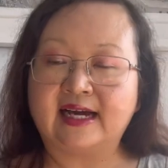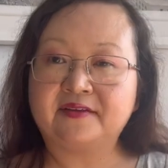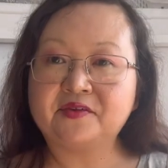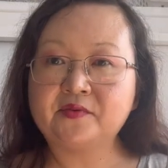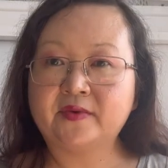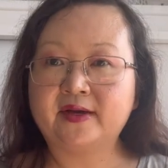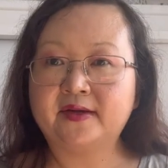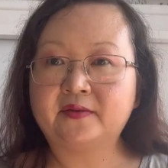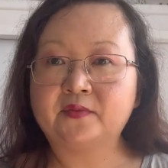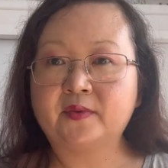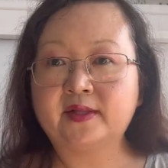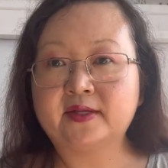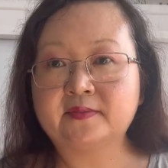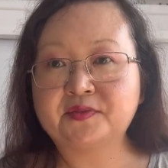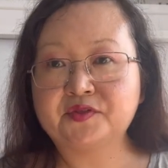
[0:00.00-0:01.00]
everyone,
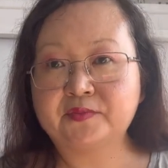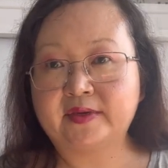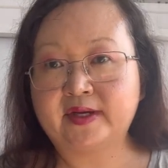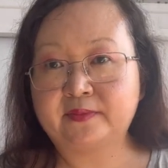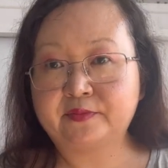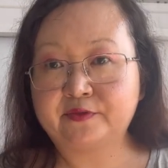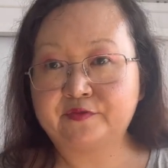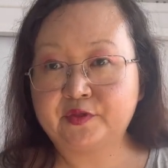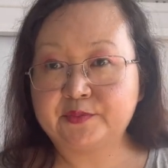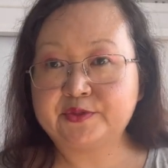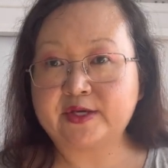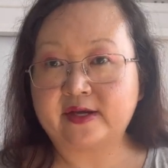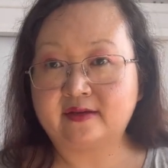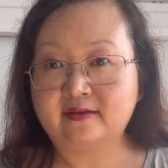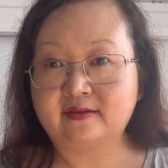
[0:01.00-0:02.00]
welcome to my perfume
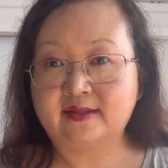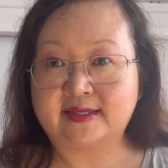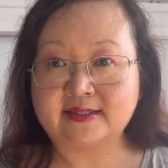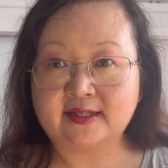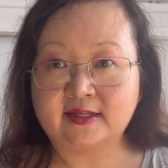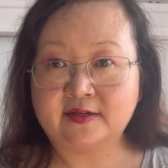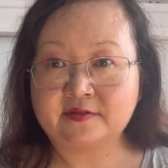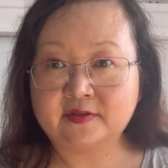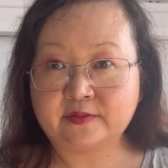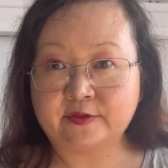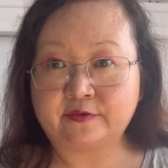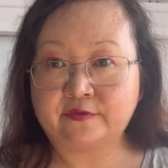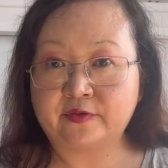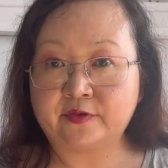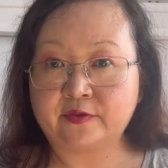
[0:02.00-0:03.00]
channel, Lisa Loves
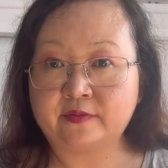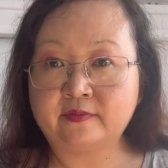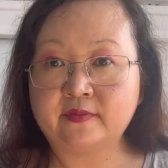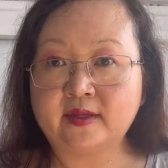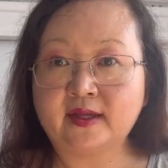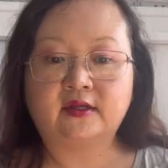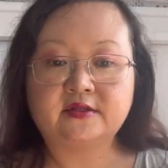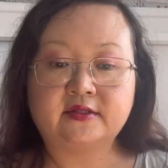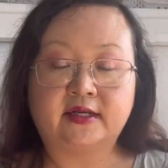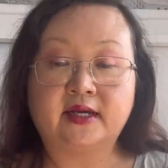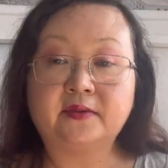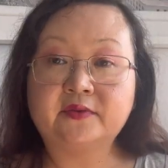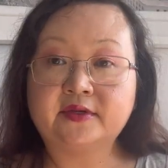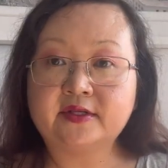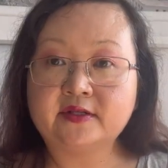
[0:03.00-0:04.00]
Perfume. Today
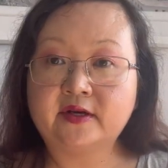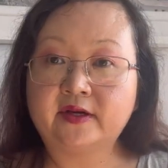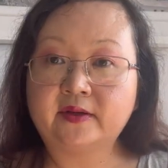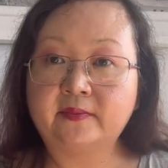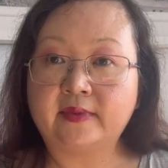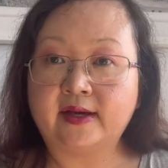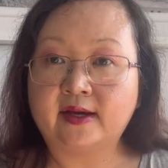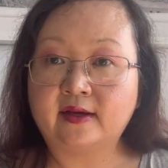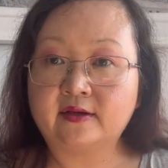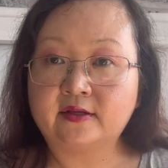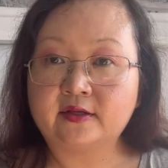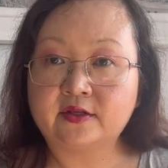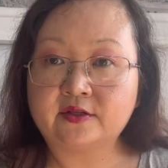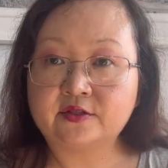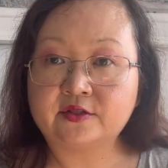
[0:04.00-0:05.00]
I'm going to talk about
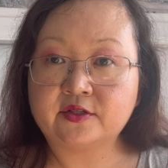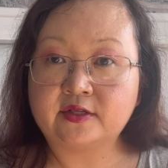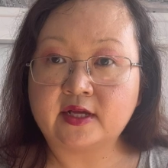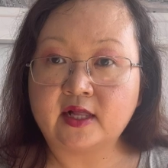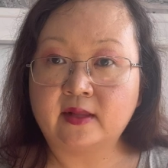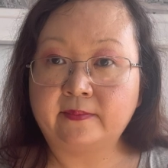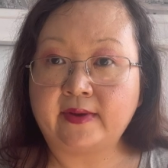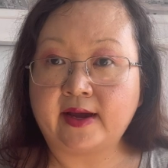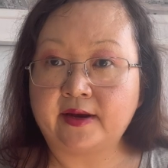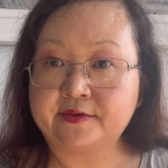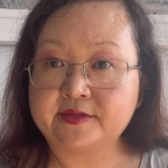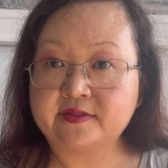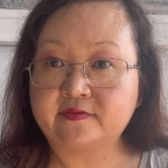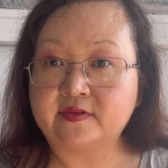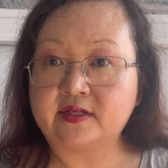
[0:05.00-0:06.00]
Chanel
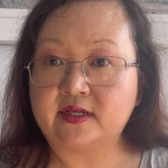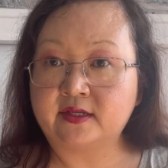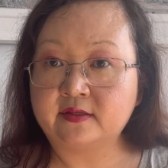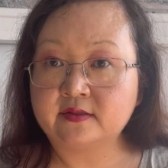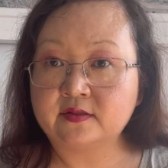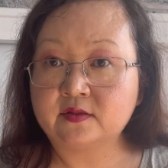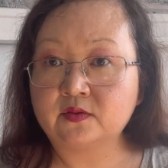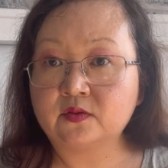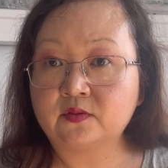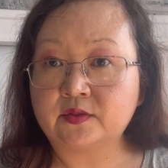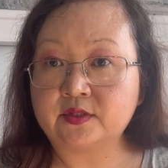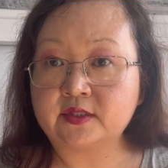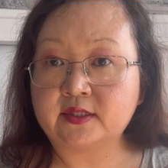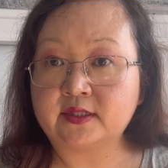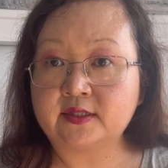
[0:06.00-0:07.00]
Paris Venise,
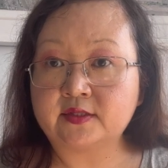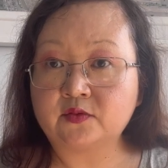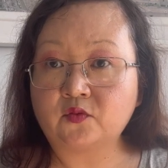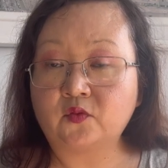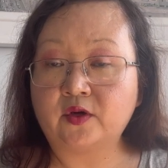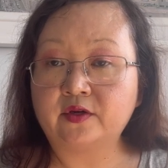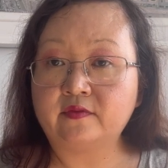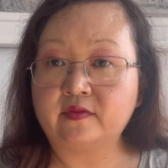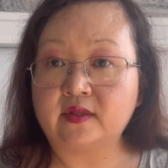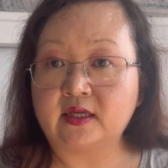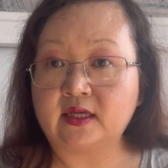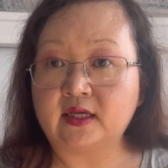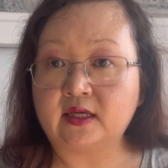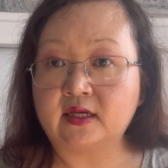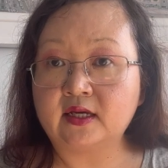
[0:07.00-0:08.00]
which is one of
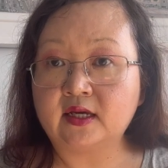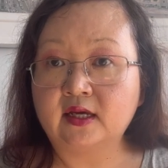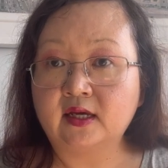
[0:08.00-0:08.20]
the